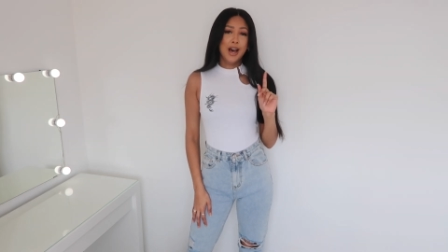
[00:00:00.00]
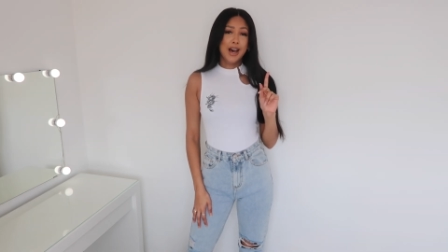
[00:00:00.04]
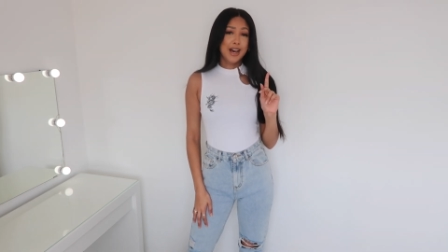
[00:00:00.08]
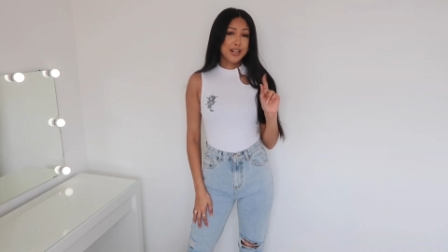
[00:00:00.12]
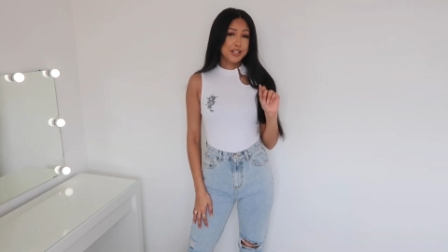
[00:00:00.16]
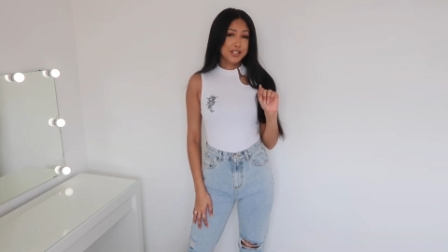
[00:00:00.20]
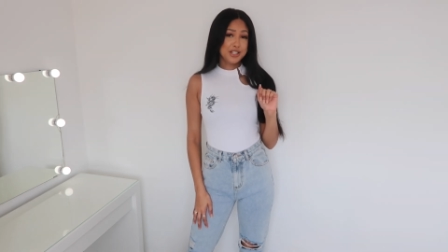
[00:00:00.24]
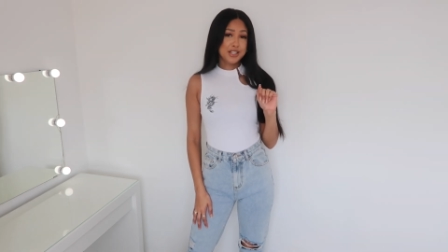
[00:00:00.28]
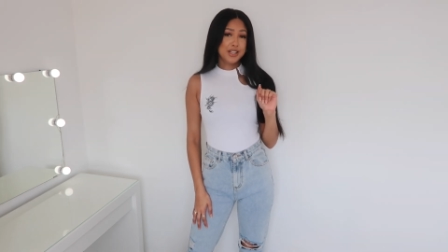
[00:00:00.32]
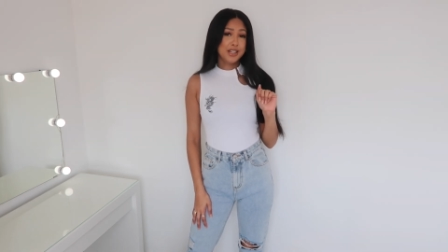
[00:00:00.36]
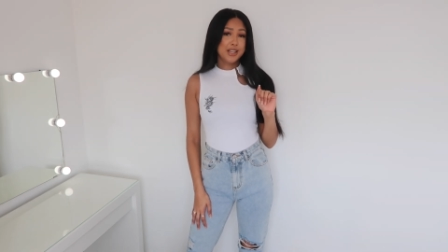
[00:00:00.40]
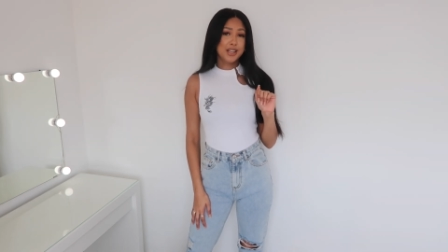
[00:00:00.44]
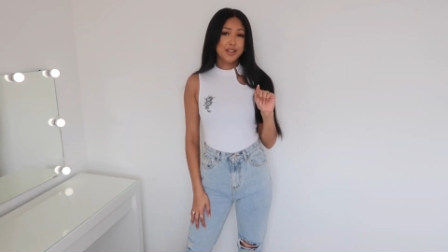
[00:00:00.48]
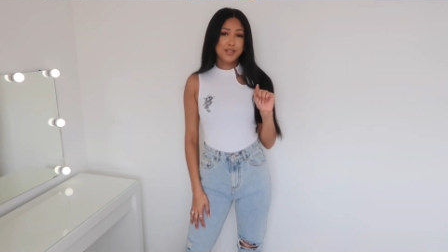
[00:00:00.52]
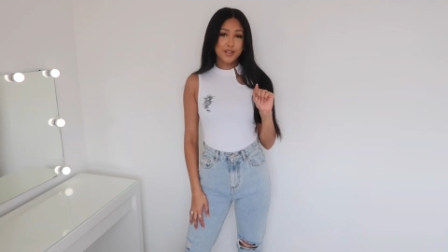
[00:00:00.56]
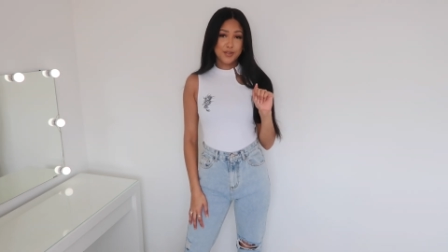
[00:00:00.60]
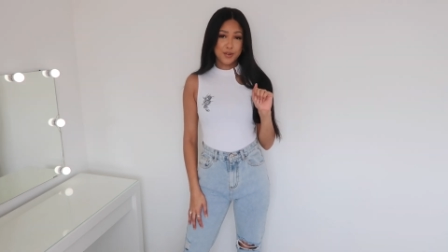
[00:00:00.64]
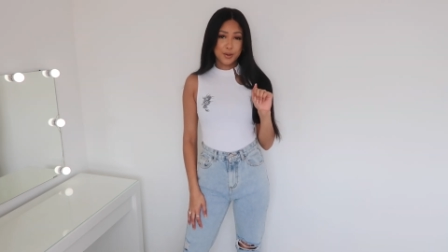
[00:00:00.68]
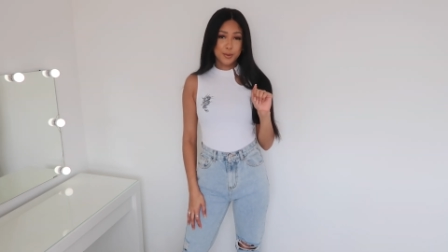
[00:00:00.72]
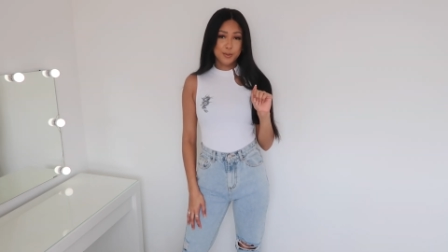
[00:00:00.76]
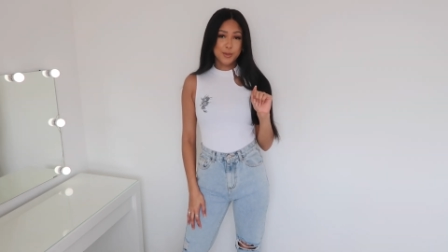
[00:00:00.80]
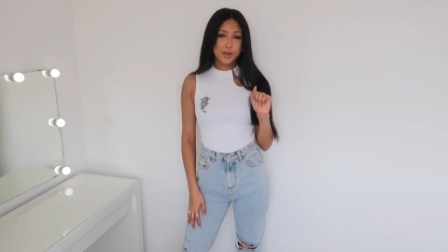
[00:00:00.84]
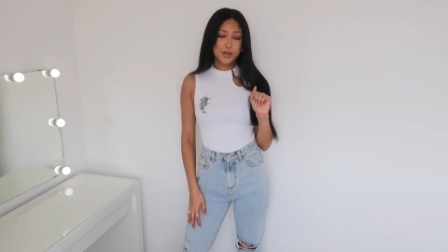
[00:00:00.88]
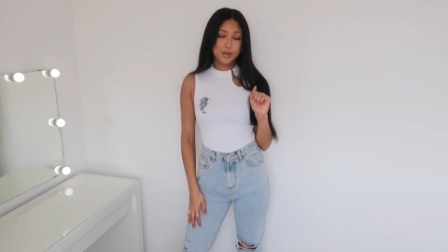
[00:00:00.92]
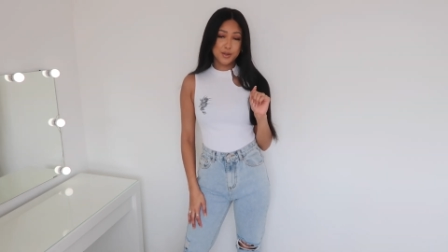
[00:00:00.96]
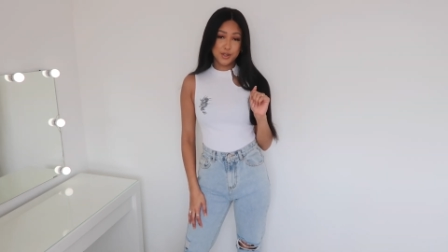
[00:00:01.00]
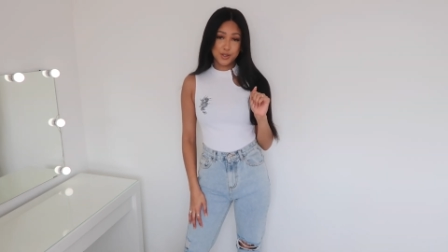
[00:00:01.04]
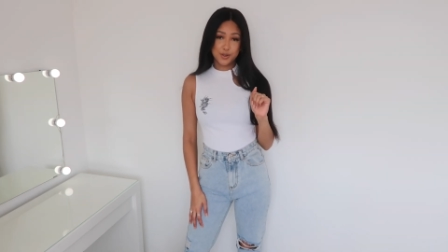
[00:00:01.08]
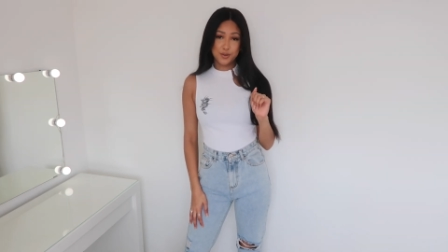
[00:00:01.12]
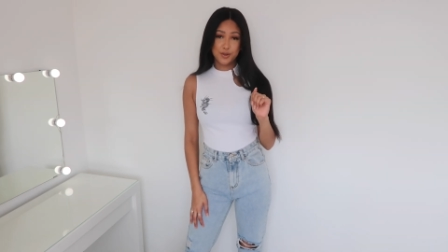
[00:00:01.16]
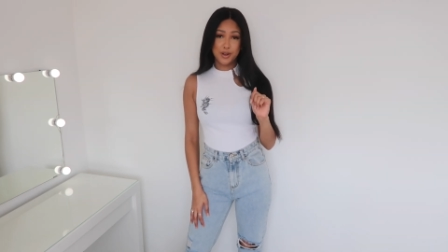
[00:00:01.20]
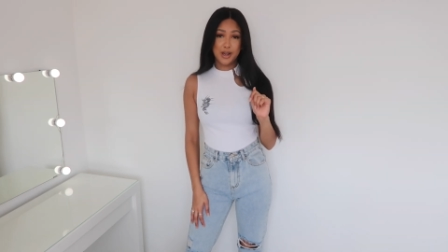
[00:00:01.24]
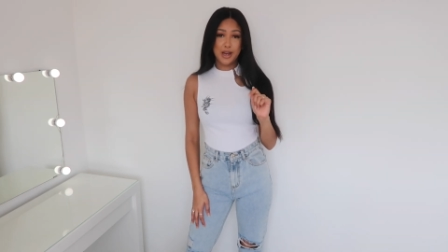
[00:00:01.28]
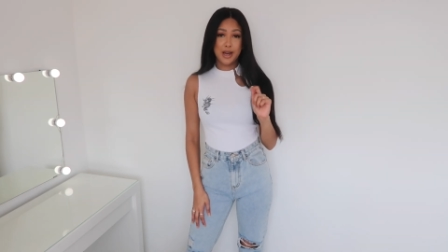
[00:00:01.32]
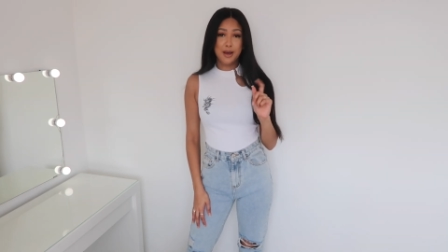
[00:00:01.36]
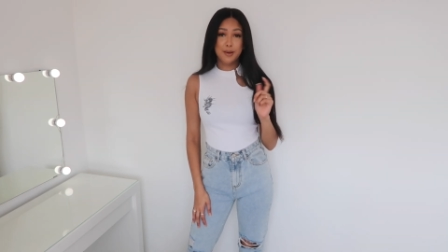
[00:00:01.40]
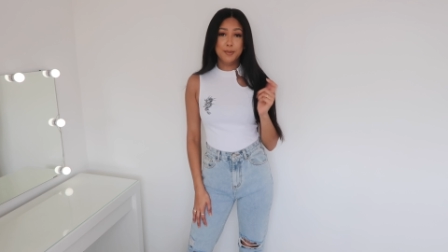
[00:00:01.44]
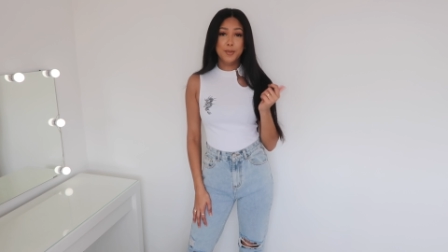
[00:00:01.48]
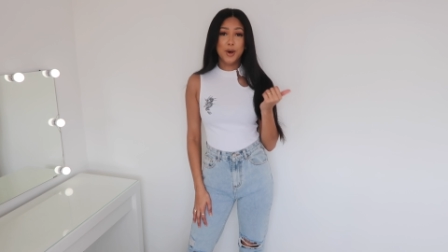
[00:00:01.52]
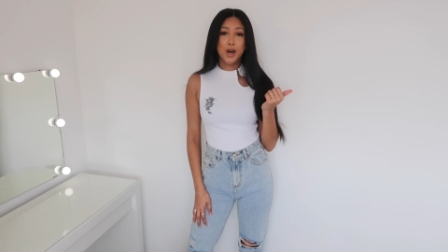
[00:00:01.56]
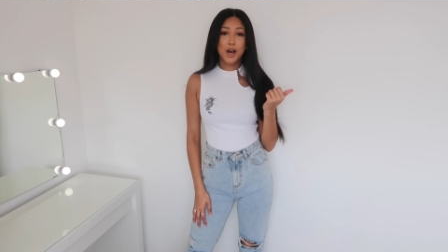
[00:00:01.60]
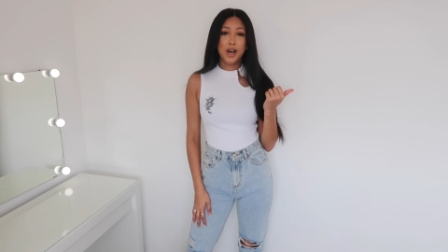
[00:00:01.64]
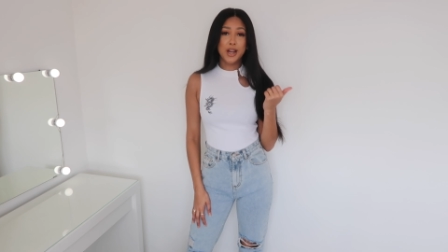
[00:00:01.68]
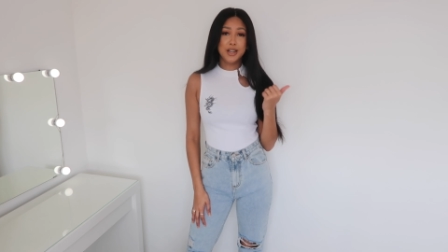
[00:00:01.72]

Actually, if you follow me on Instagram,